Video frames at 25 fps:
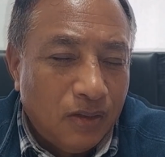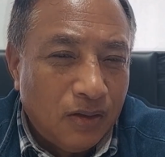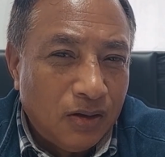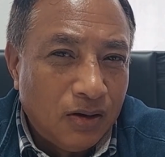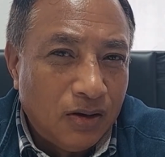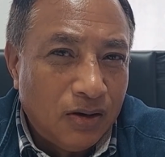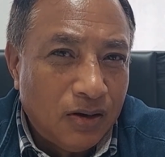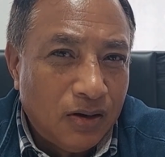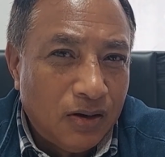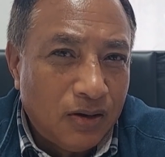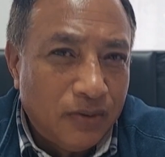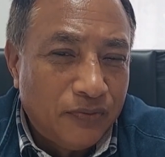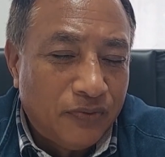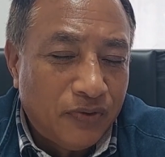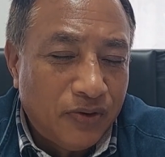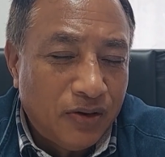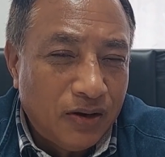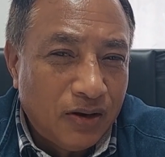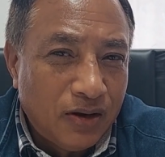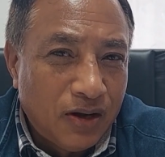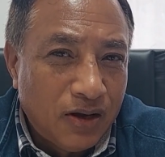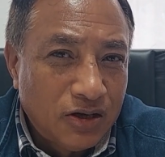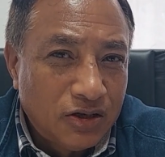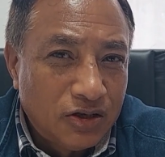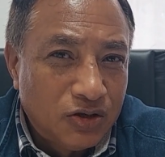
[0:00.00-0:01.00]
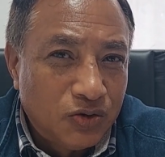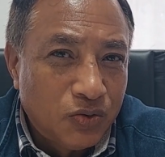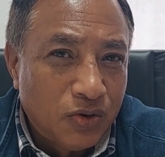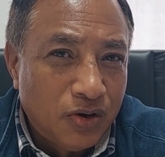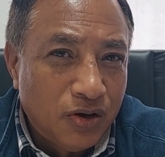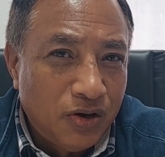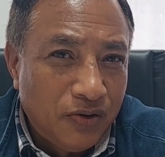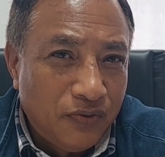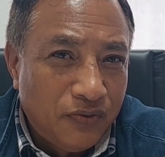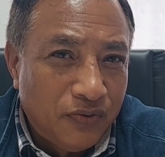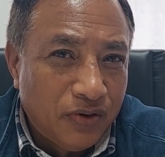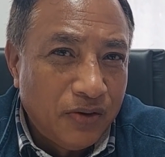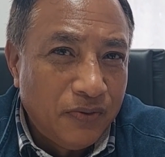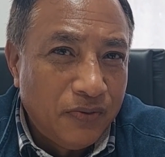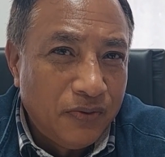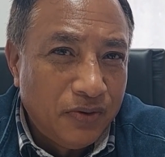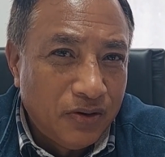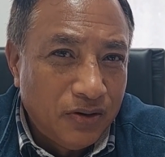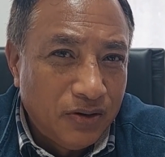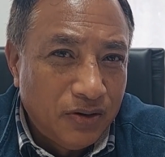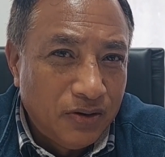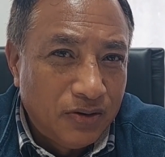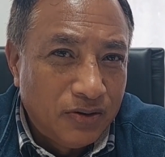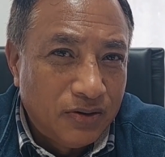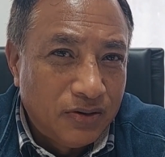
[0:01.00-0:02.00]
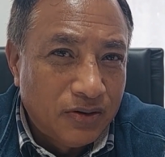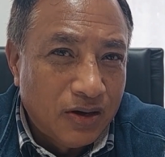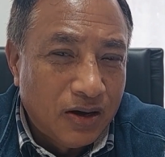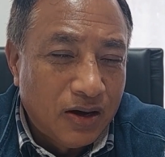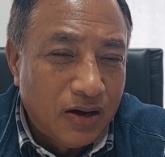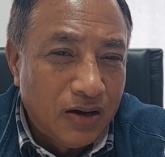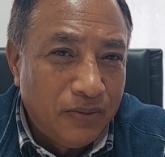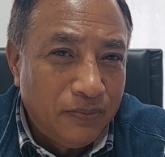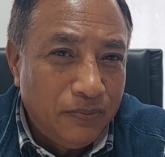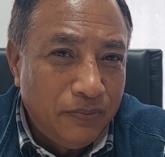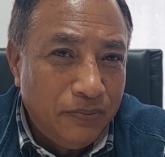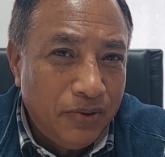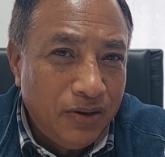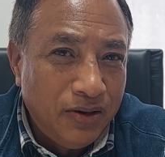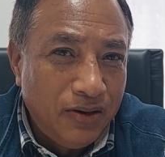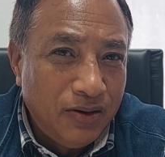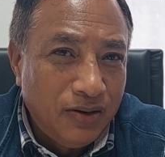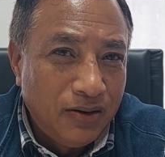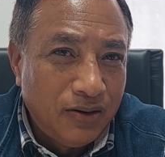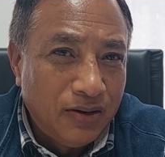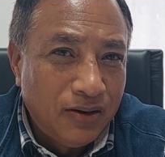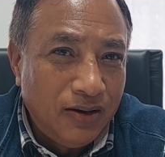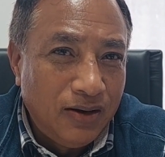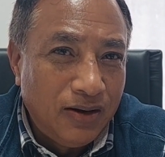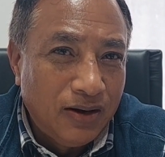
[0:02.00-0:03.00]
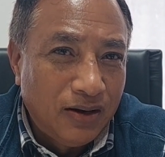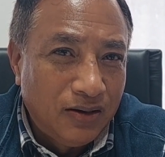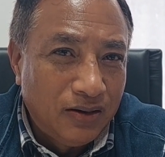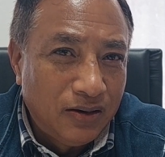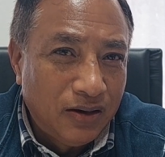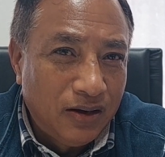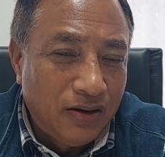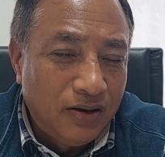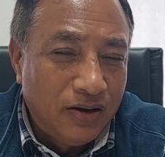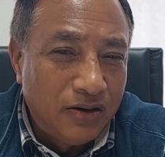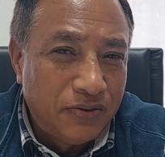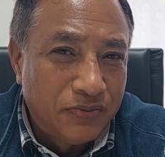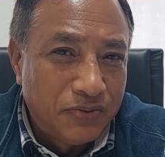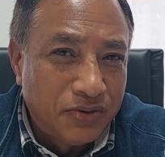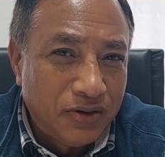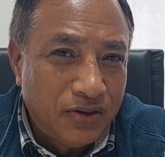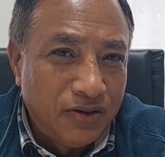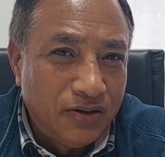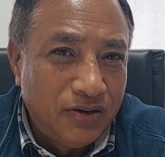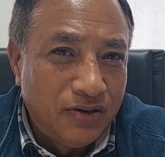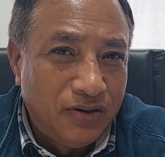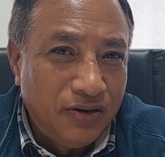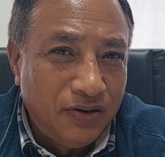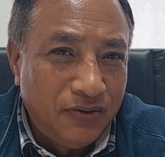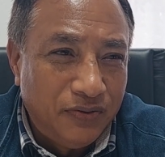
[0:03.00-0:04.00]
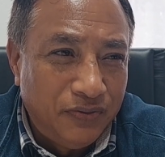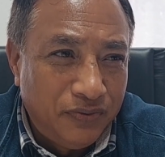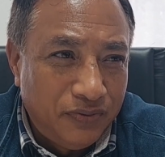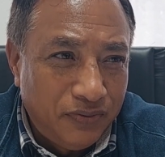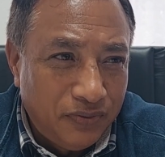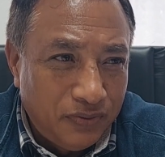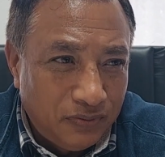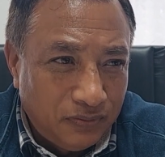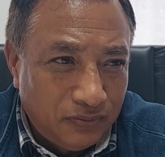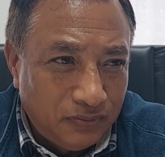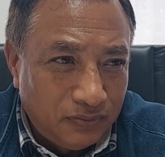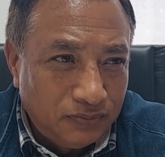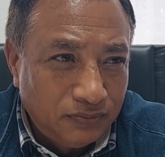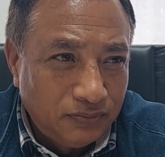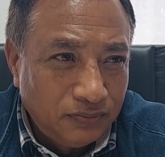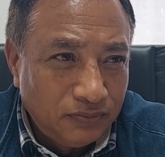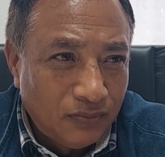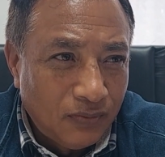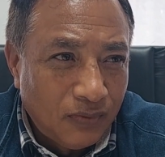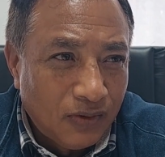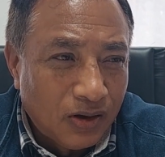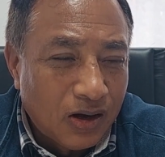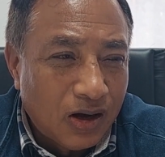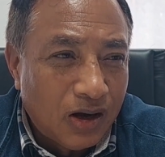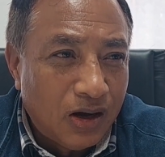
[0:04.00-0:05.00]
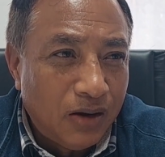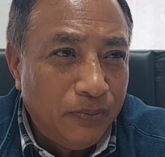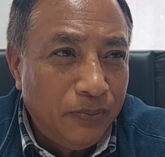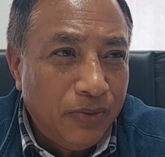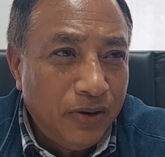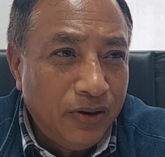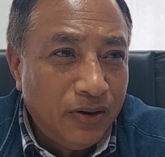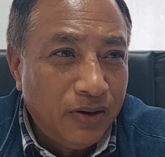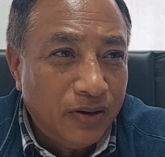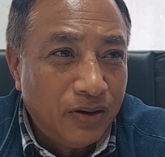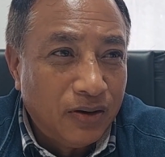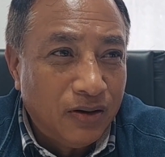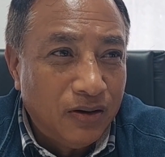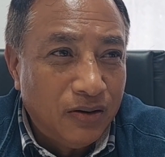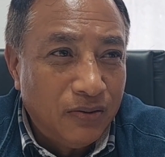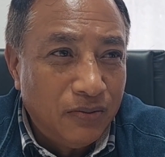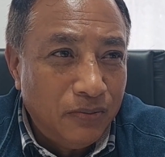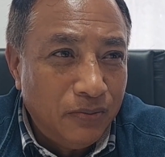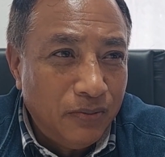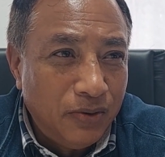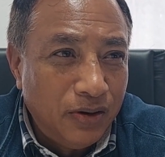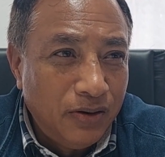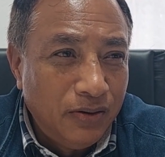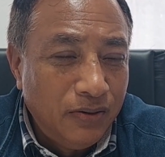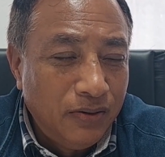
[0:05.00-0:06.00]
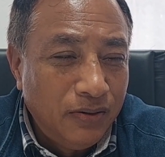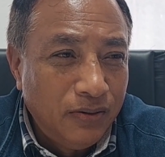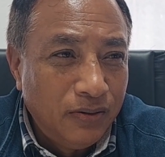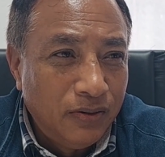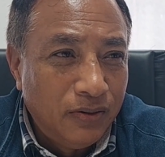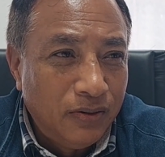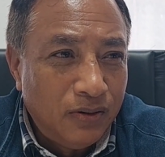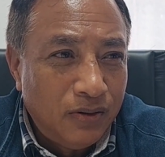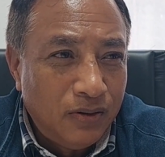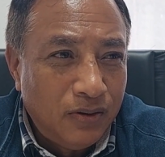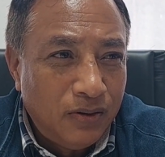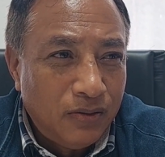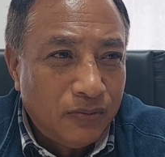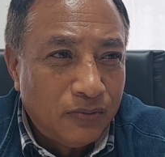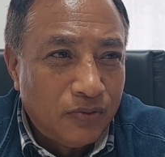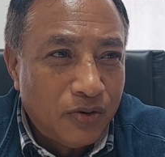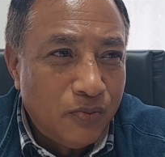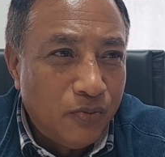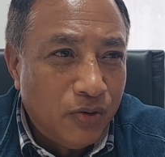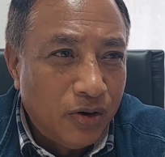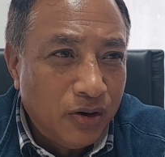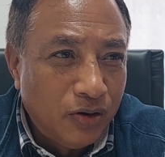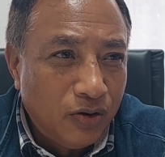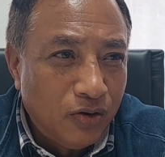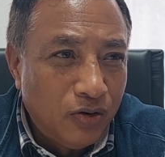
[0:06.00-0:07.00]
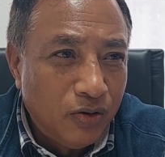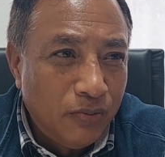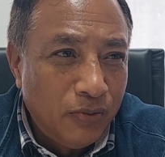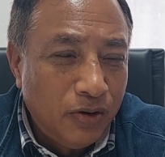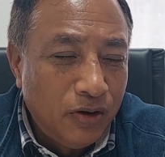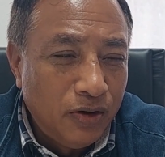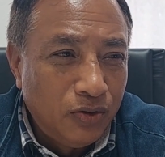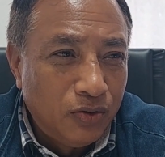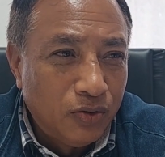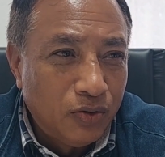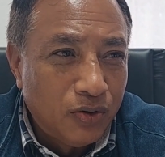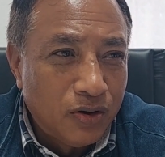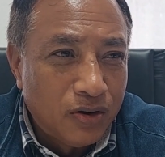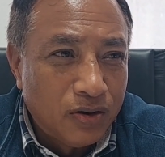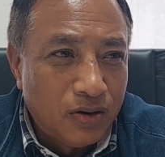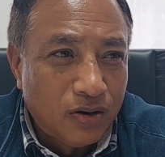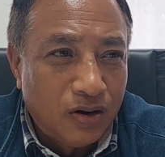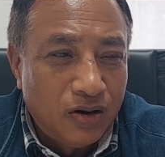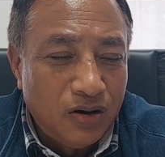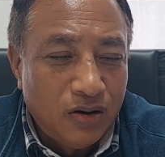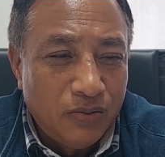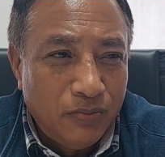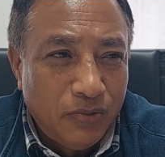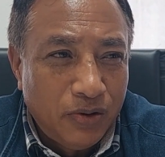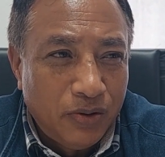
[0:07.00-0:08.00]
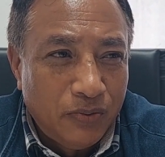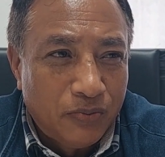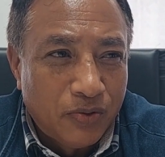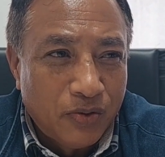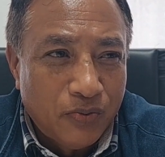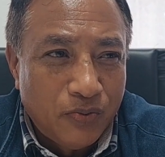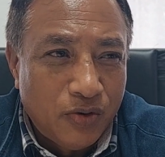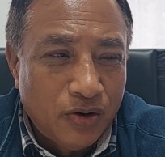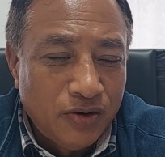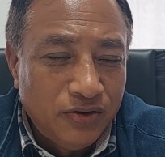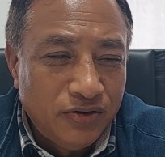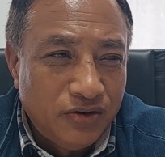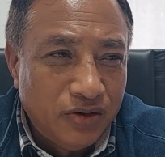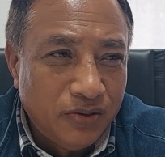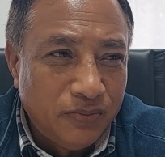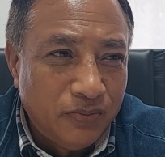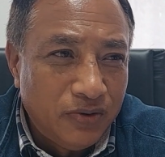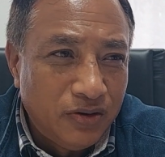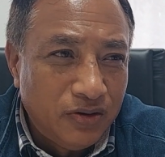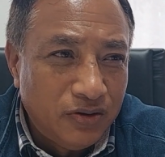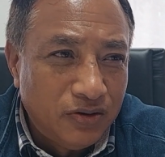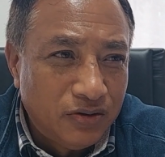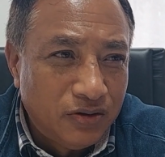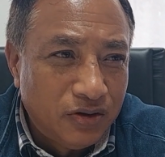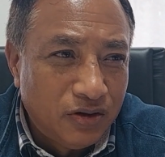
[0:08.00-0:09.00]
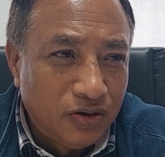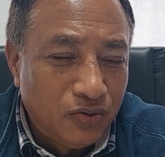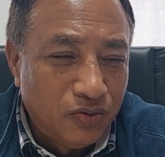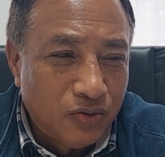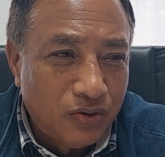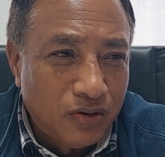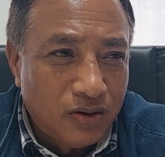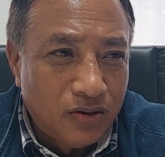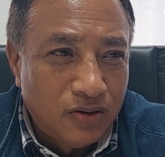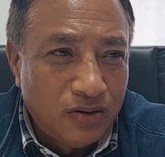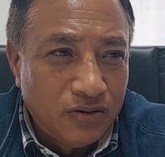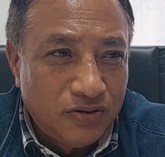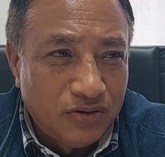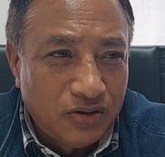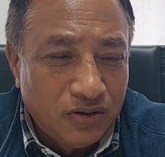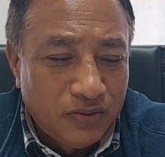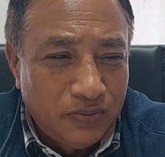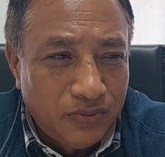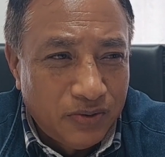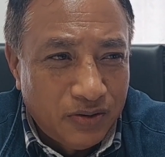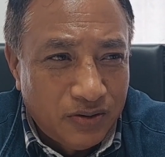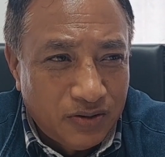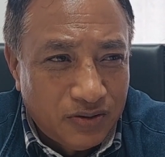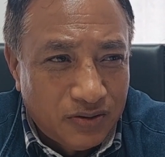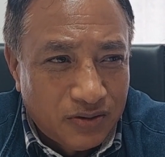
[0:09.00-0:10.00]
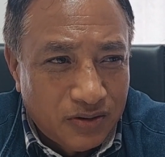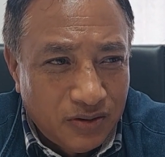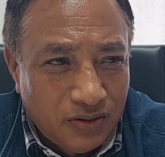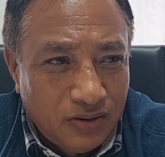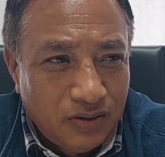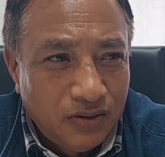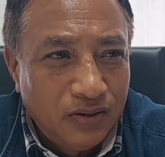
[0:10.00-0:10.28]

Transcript: In the last 25 years, I have been elected representative. I have been in the government, from one government to another government, from one chief minister to another chief minister.